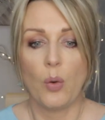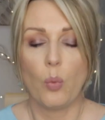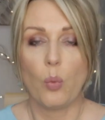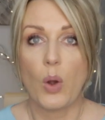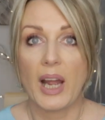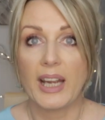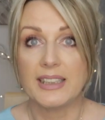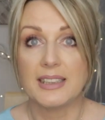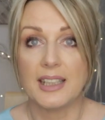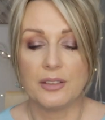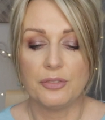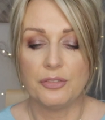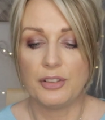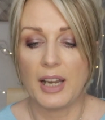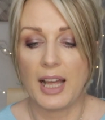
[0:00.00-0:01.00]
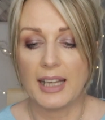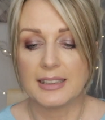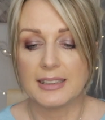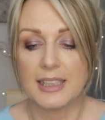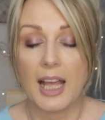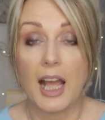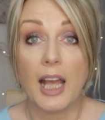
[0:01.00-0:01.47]
wide and
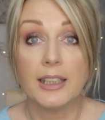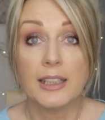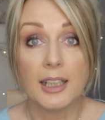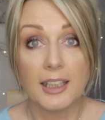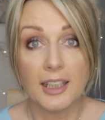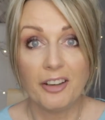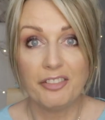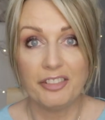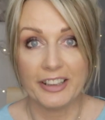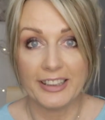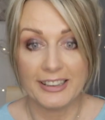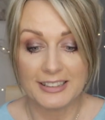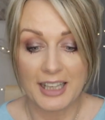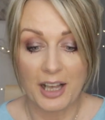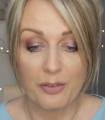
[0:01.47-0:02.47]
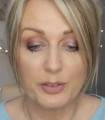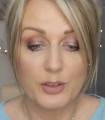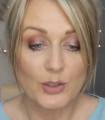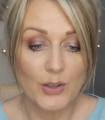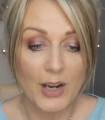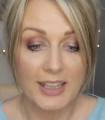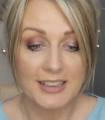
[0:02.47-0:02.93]
flat, and I love it. I've
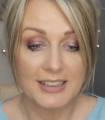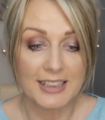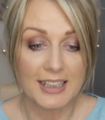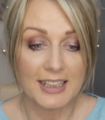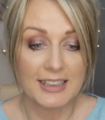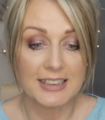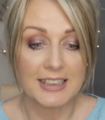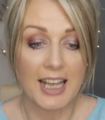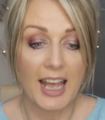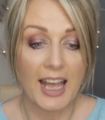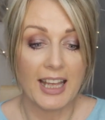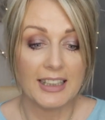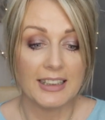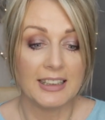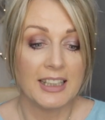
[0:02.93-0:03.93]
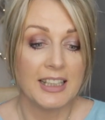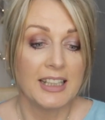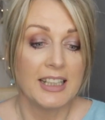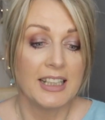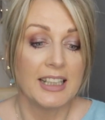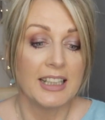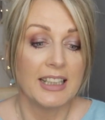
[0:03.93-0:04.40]
tried it, and
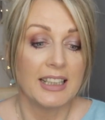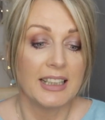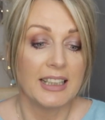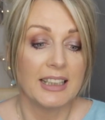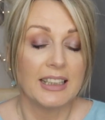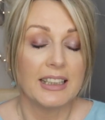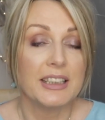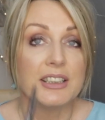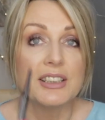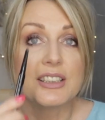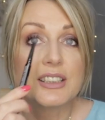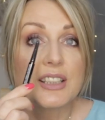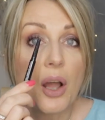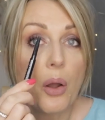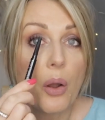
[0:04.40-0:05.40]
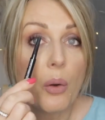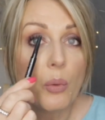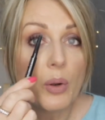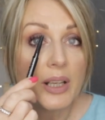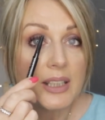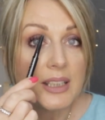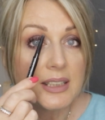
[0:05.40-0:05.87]
it's
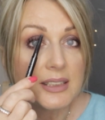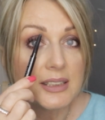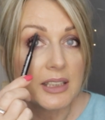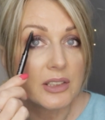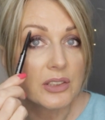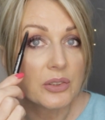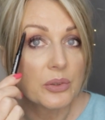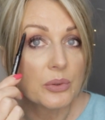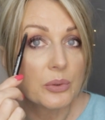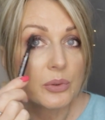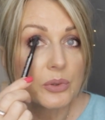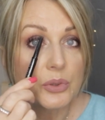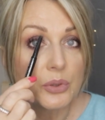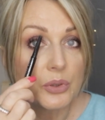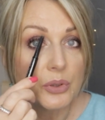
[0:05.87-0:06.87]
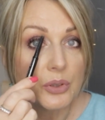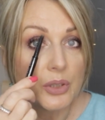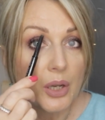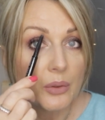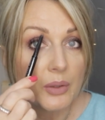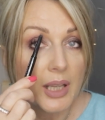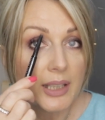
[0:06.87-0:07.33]
so easy to you
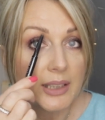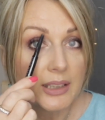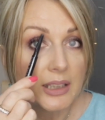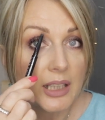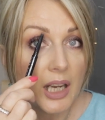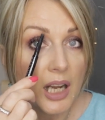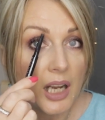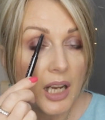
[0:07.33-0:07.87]
know, like